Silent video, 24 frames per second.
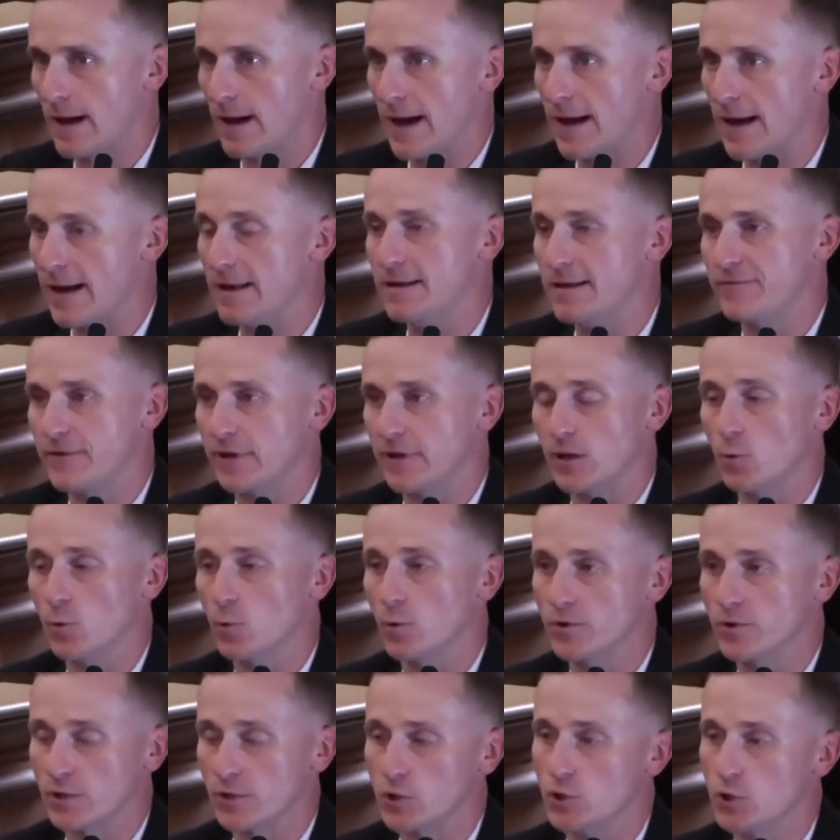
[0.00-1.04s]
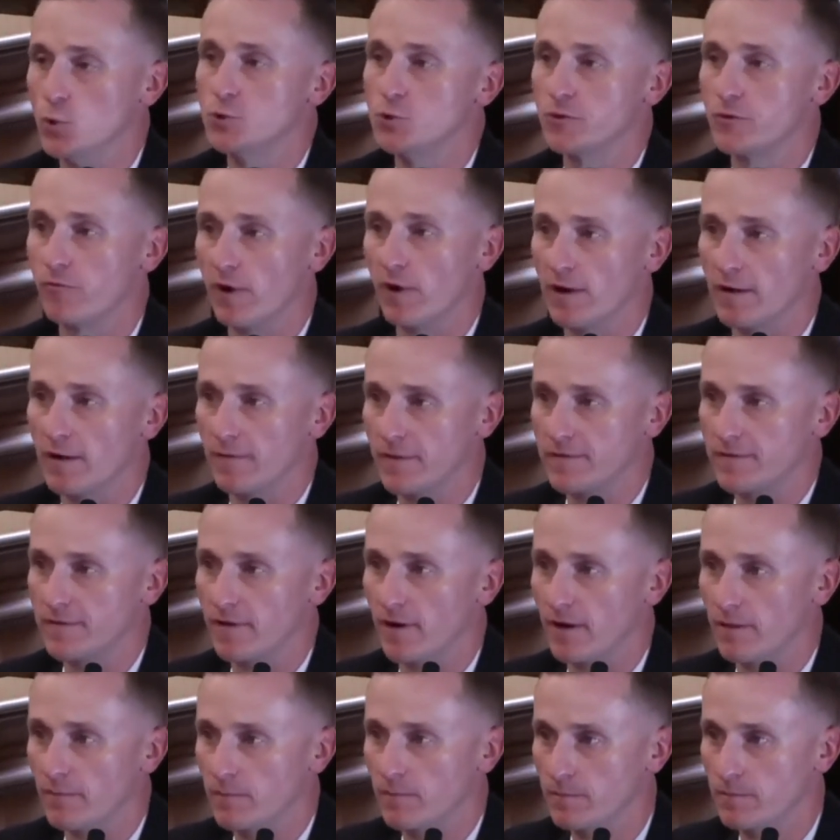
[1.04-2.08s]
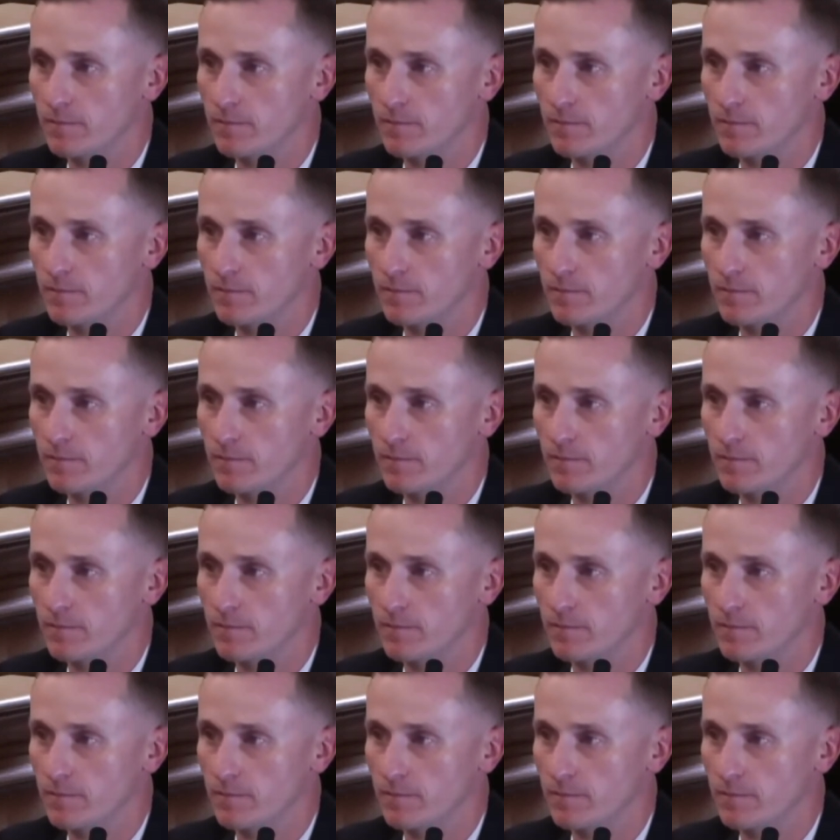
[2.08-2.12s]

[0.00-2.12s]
didn't think it was a huge threat at the time.